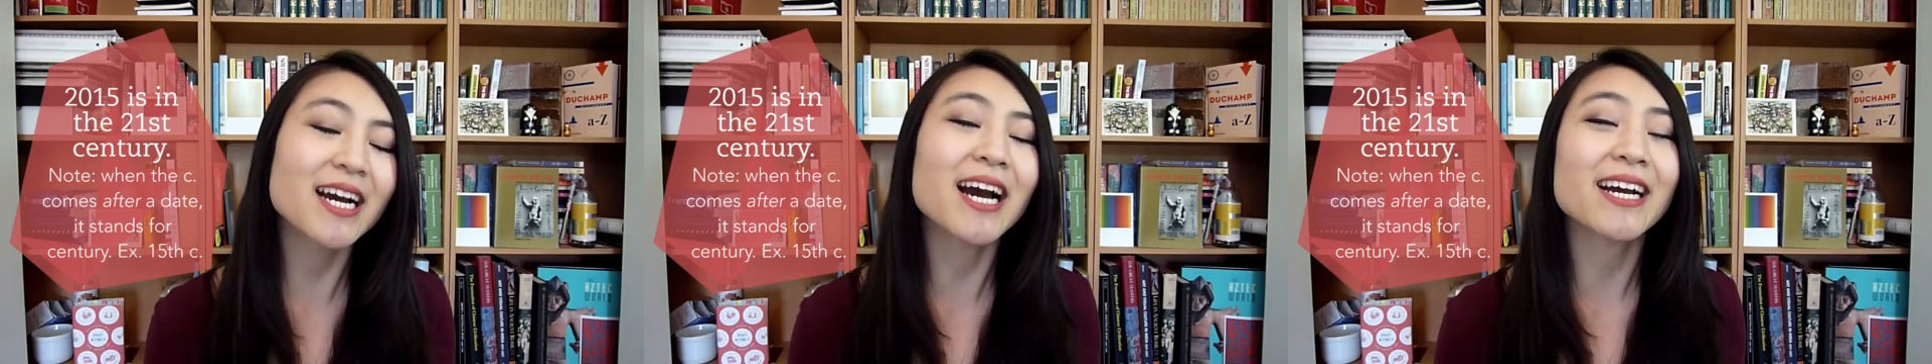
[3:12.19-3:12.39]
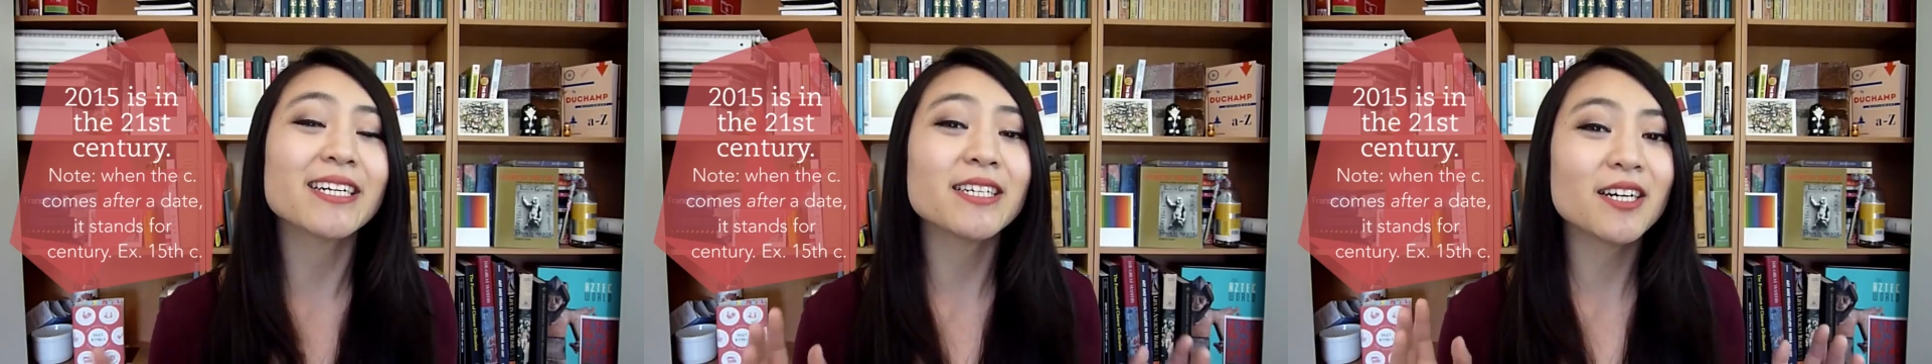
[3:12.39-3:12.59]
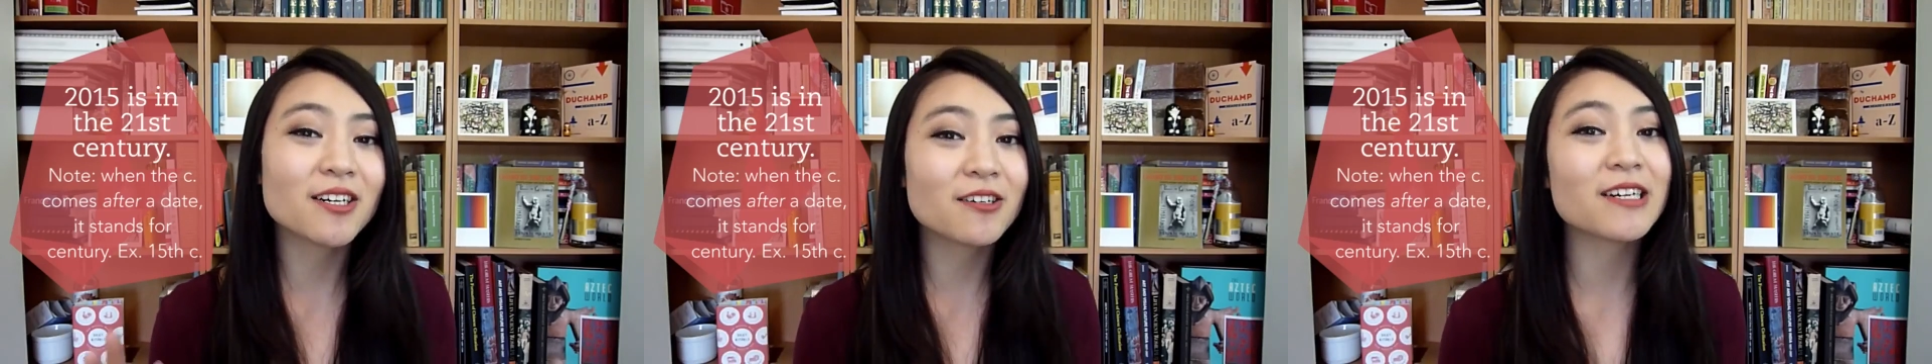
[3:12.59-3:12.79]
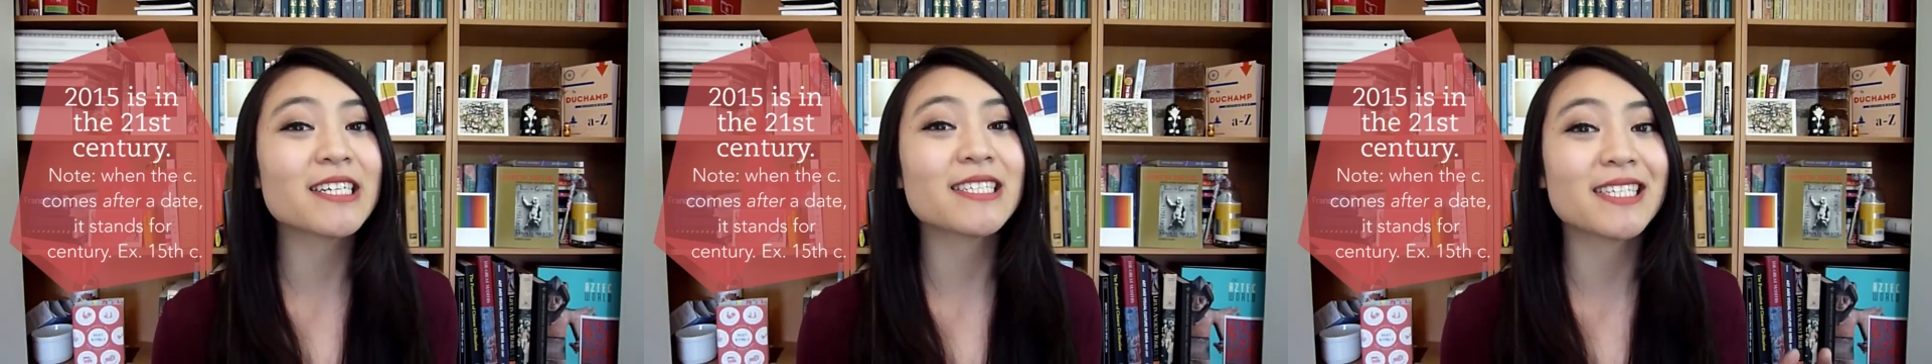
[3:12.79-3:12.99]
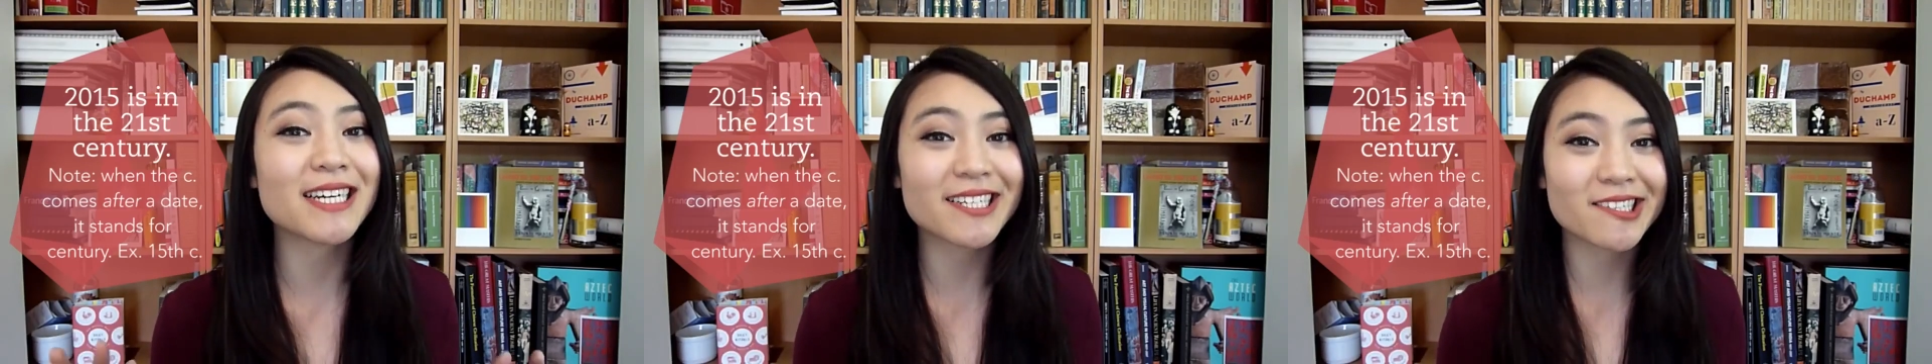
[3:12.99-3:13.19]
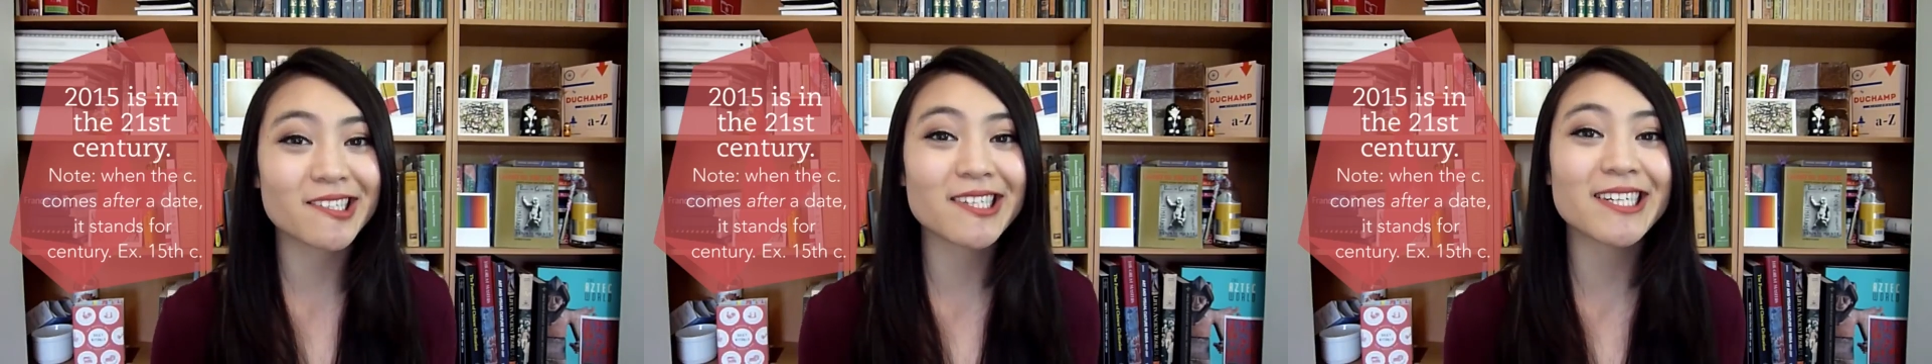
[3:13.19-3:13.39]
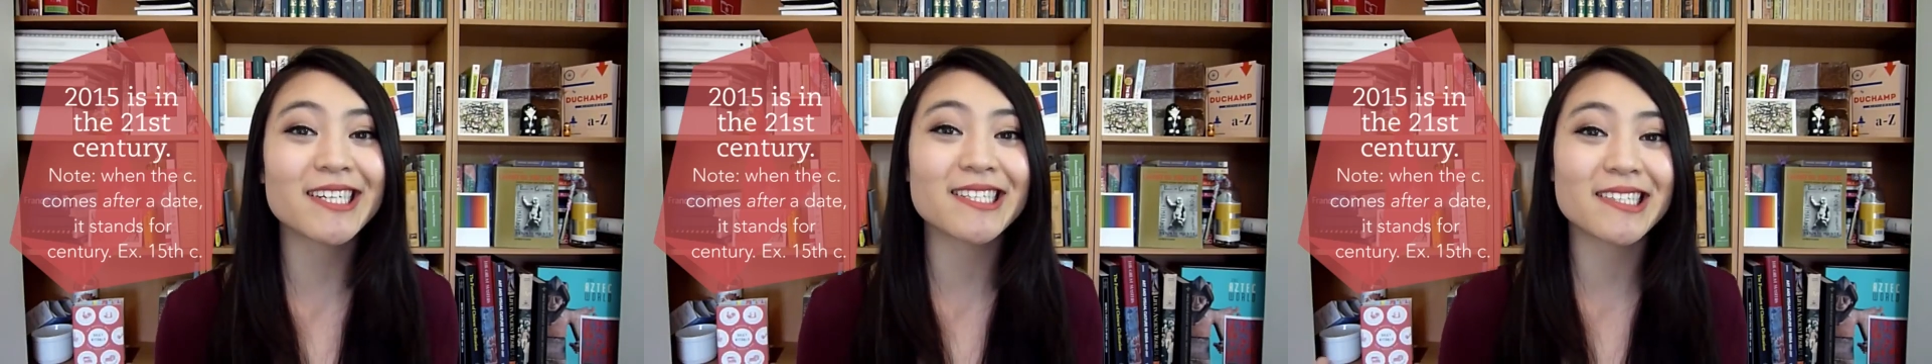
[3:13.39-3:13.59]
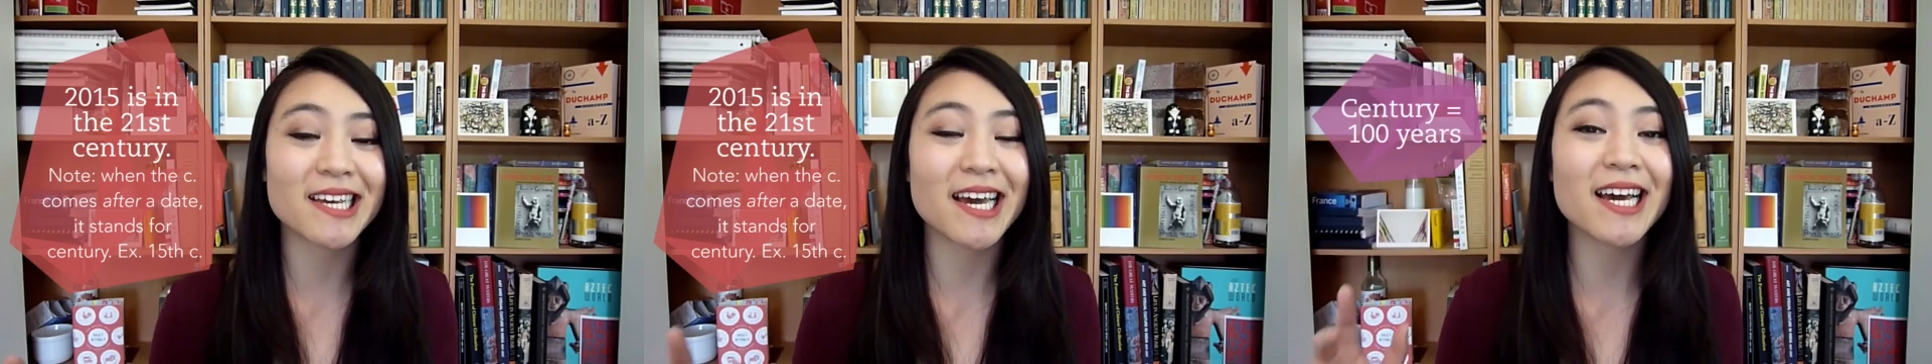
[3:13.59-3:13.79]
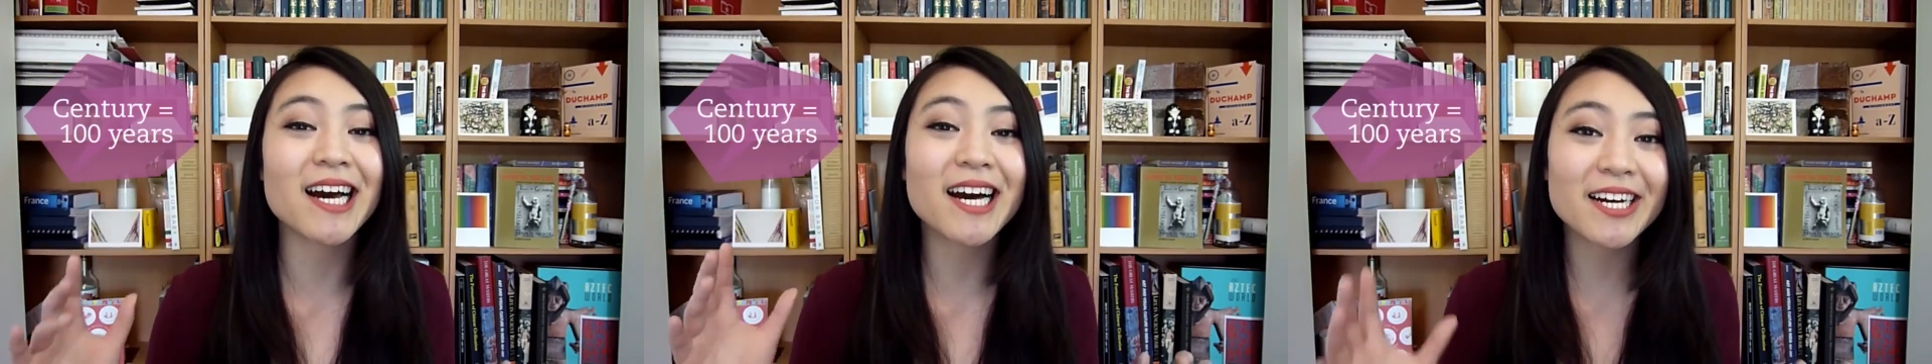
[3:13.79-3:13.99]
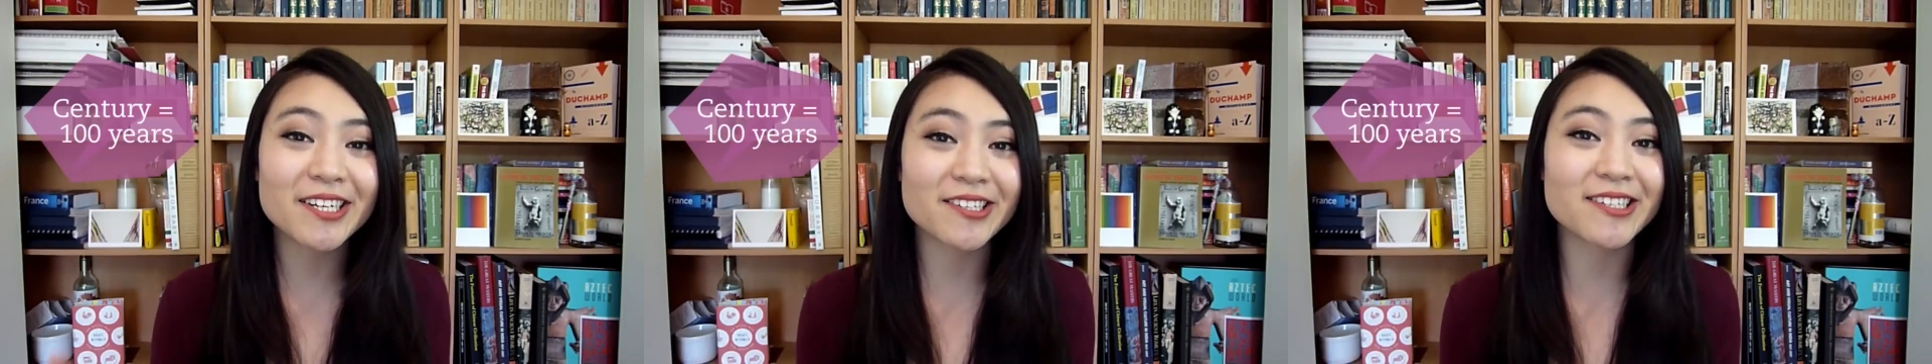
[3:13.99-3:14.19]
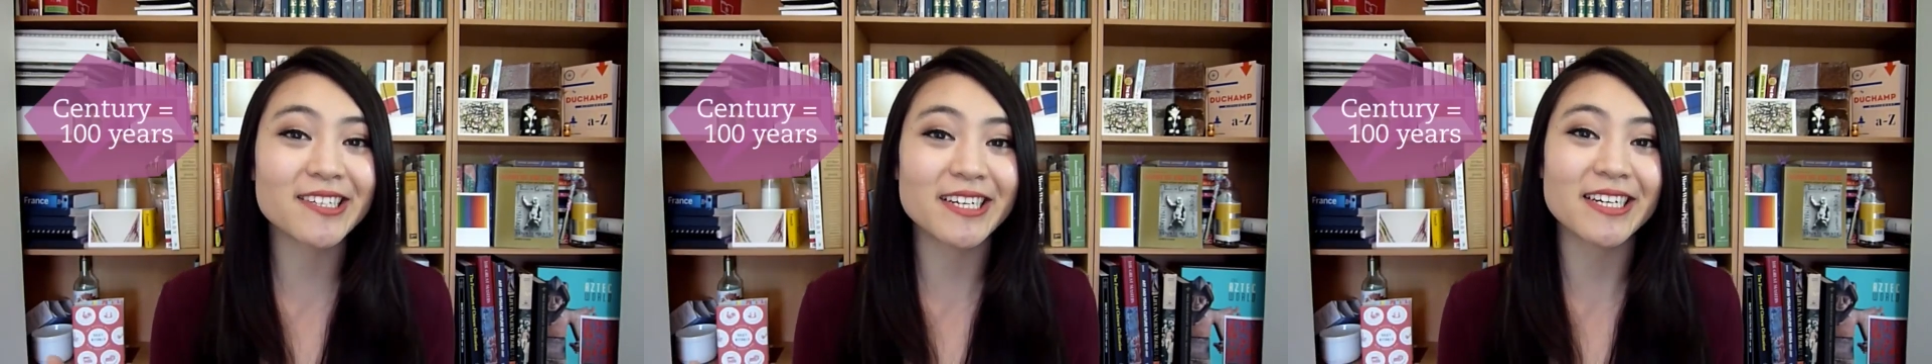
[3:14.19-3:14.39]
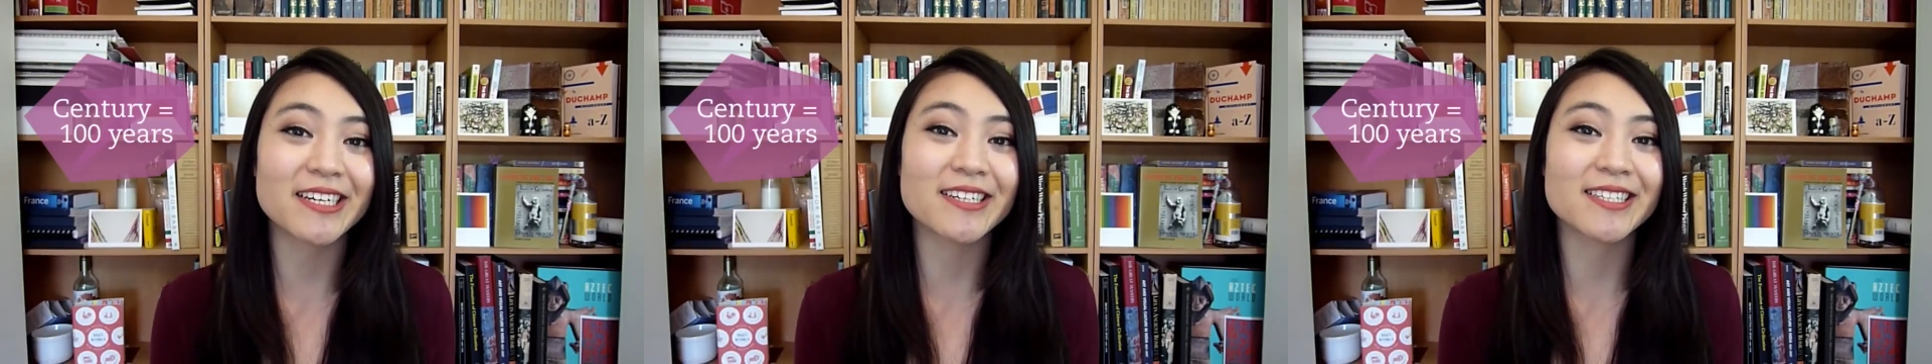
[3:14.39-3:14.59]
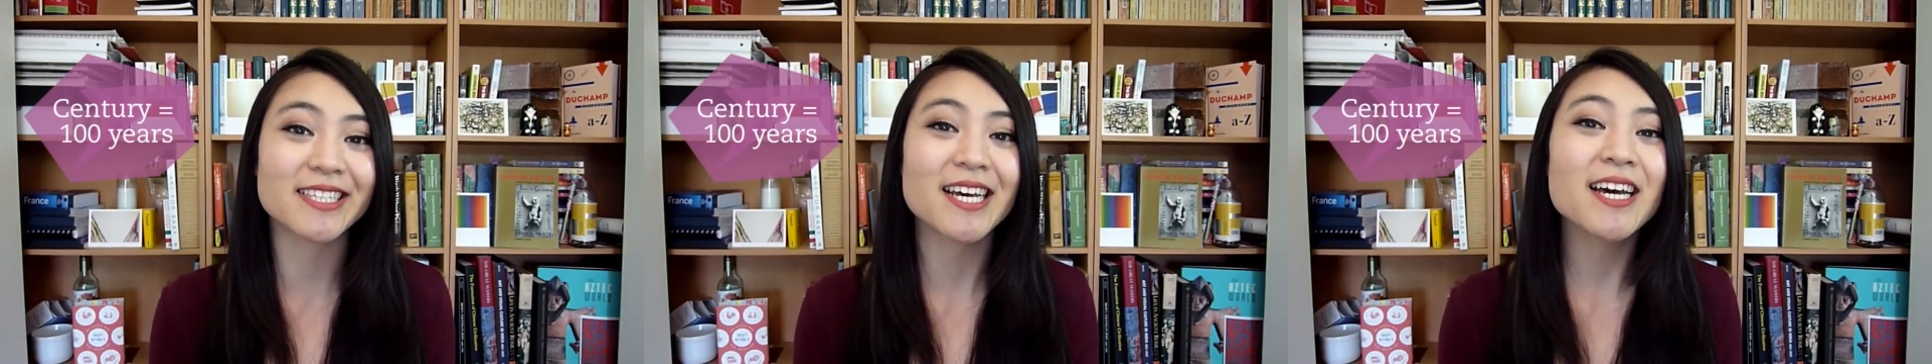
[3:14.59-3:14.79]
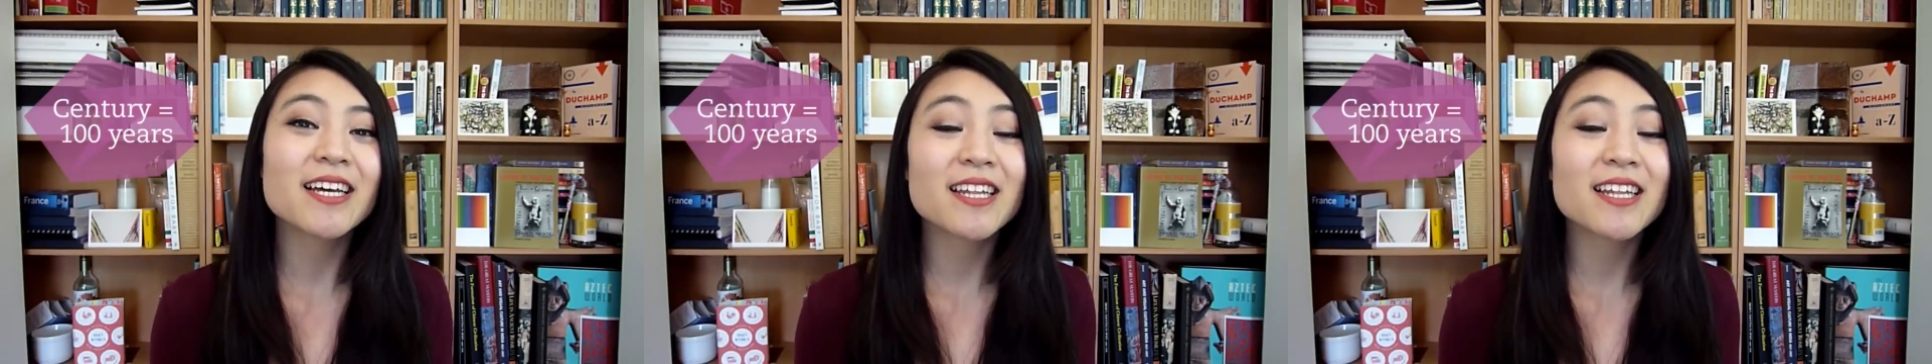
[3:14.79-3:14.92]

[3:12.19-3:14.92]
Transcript: I know a century is 100 years.